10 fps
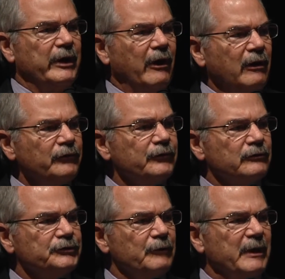also
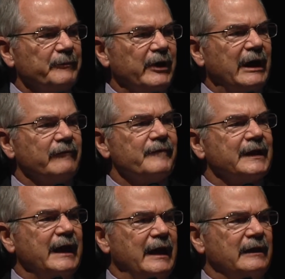should be proud of the
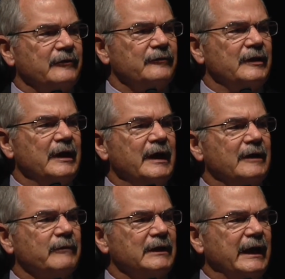gains
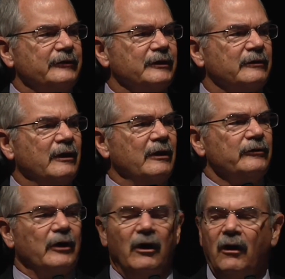in relation
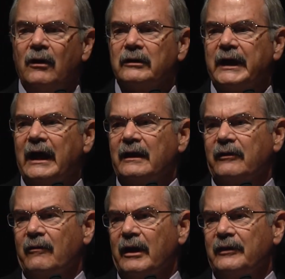to all
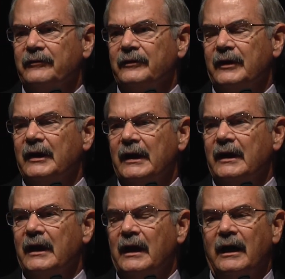categories.
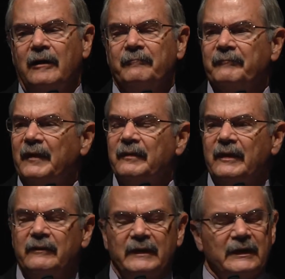
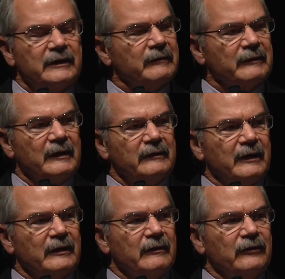The
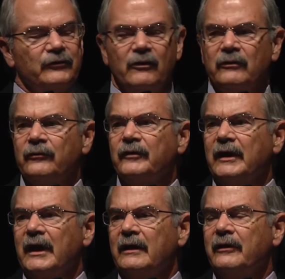students
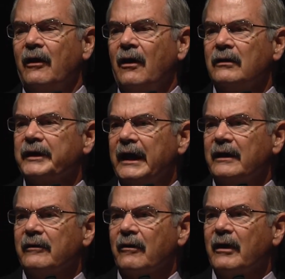in all
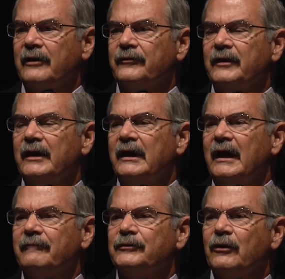categories
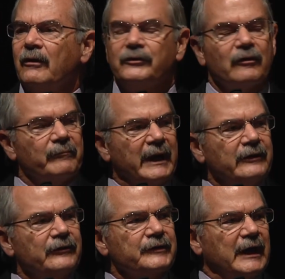have shown
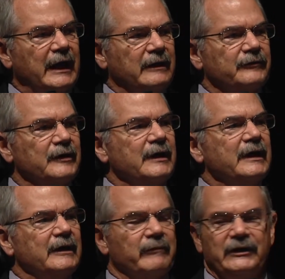tremendous gains
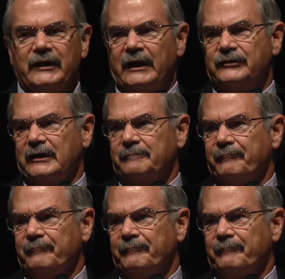in retention.